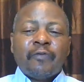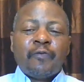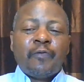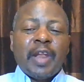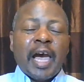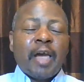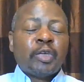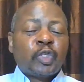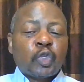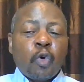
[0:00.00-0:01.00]

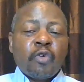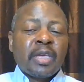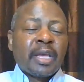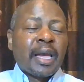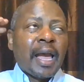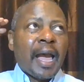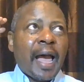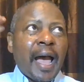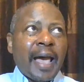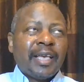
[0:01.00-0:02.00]
flying, soaring
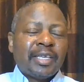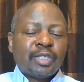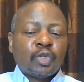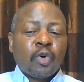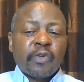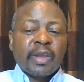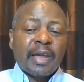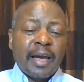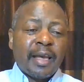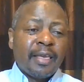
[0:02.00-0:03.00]

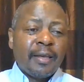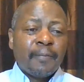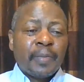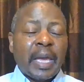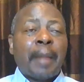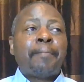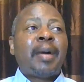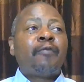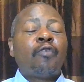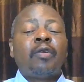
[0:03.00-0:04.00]
high
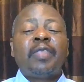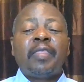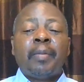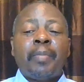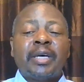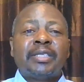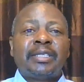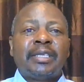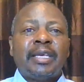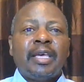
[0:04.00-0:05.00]
above all the other
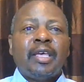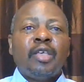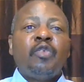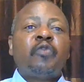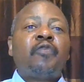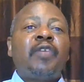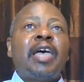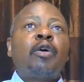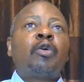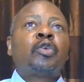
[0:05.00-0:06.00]
birds, you
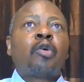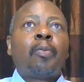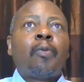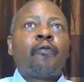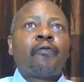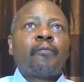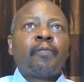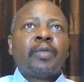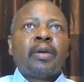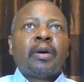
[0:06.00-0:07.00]
fly on top of,
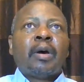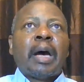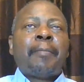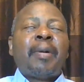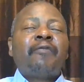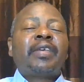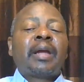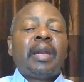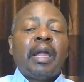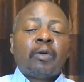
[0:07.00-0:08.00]
above the
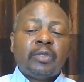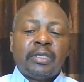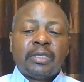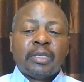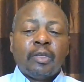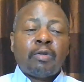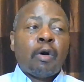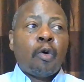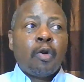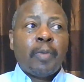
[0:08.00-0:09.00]
clouds, you
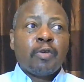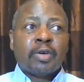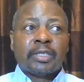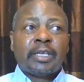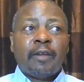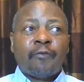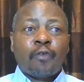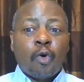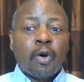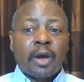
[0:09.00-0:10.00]
are all by yourself
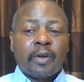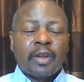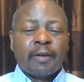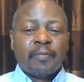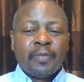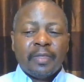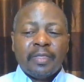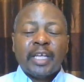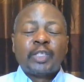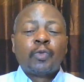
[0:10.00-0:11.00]
conquering.
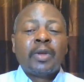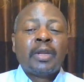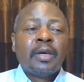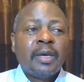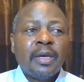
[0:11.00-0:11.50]
That's when